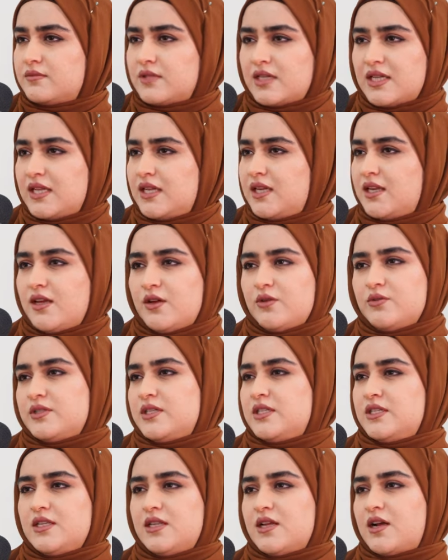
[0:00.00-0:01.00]
cleaning
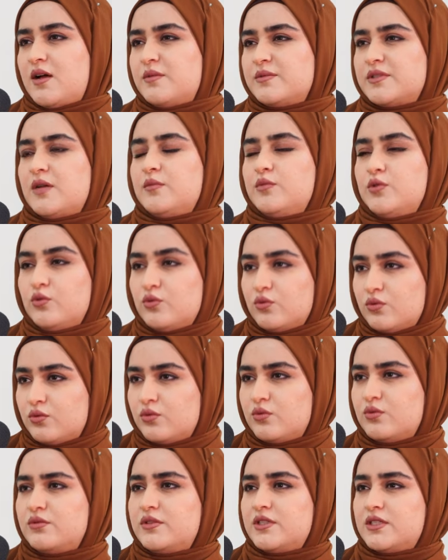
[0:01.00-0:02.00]
OCD that comes up
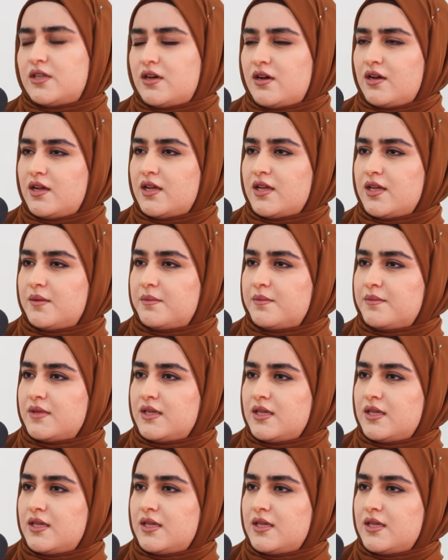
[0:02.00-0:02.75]
all the time.